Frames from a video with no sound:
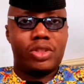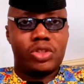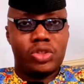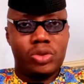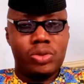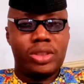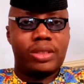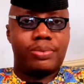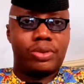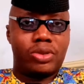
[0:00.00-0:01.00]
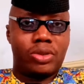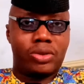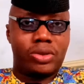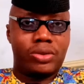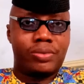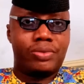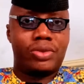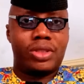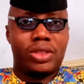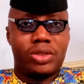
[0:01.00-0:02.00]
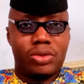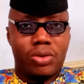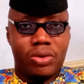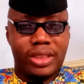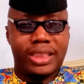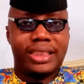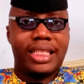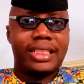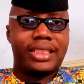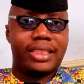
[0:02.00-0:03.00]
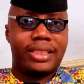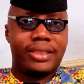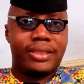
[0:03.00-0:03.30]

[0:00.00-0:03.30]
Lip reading: use the product, understand it,